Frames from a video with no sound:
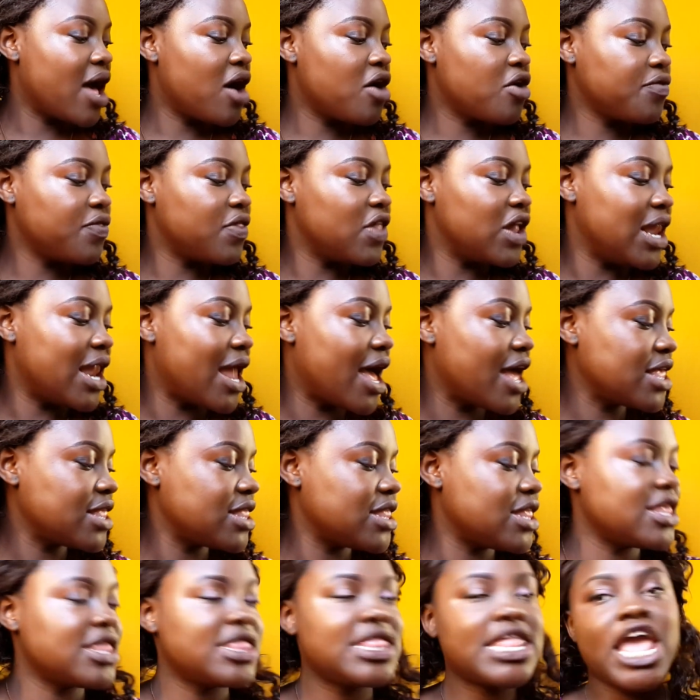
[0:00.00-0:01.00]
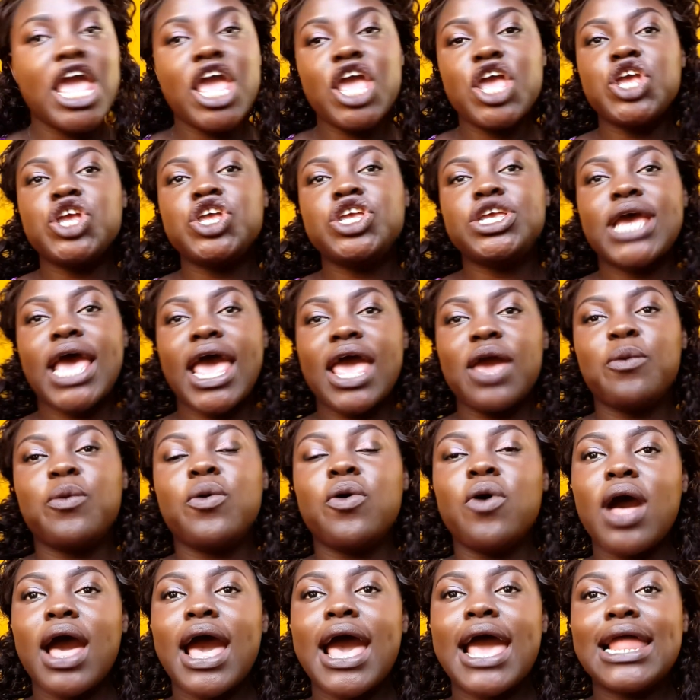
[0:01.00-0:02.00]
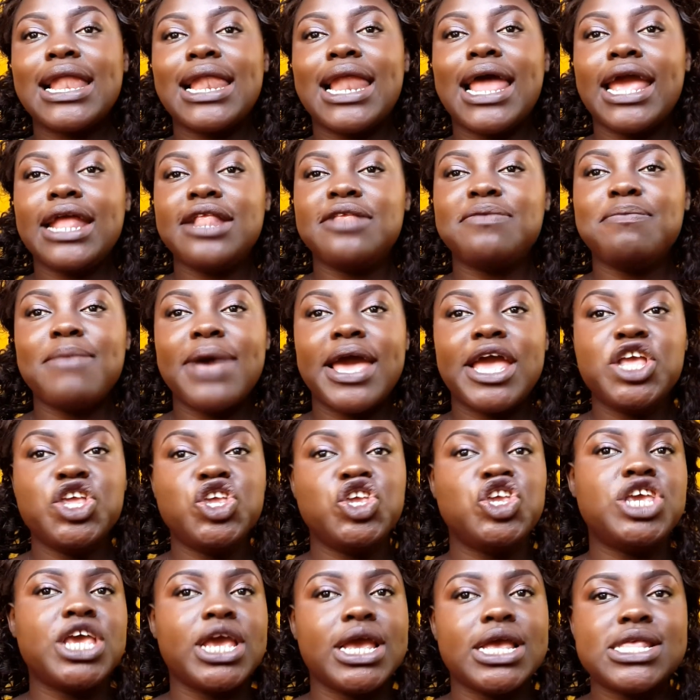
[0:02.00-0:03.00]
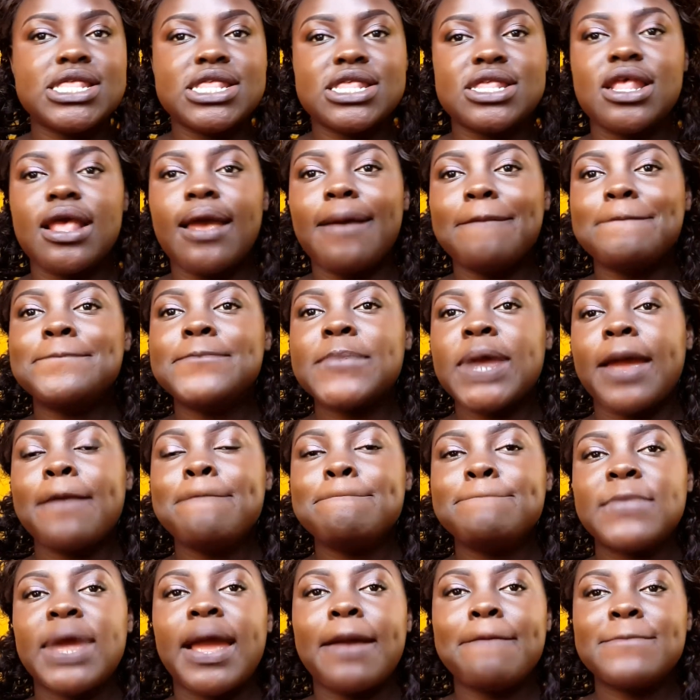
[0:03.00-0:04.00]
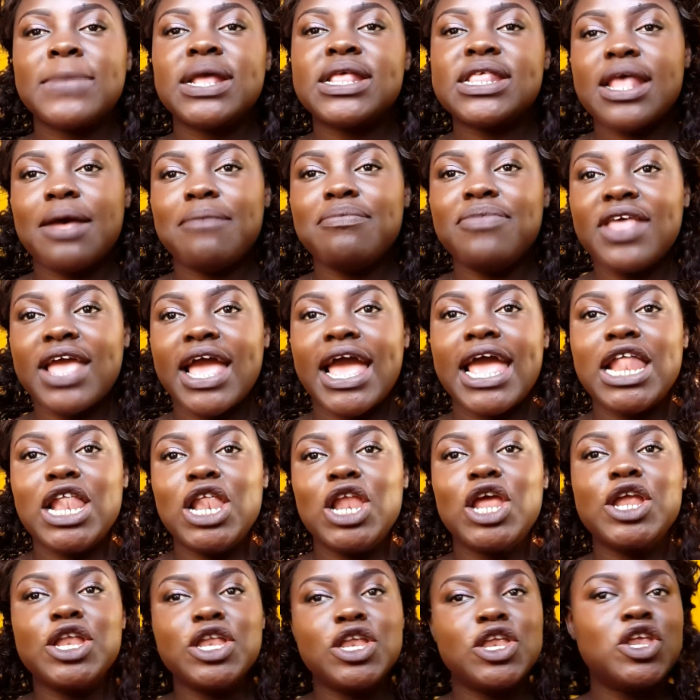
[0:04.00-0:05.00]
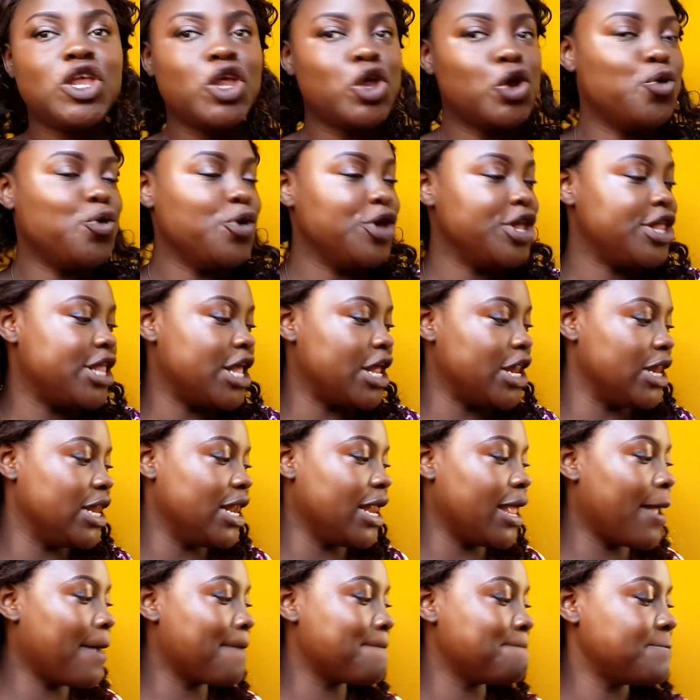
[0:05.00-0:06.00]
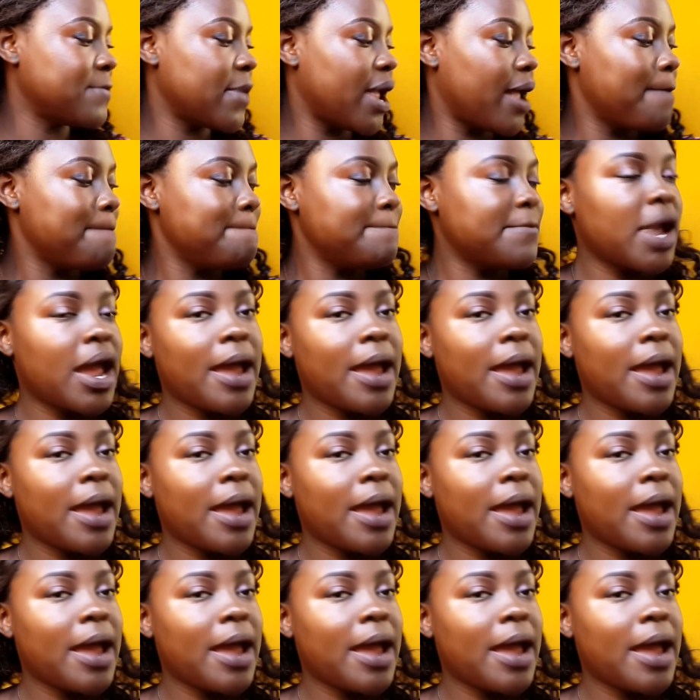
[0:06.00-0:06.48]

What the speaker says: And now the last stage, I will highlight my cheeks. Something I learned recently.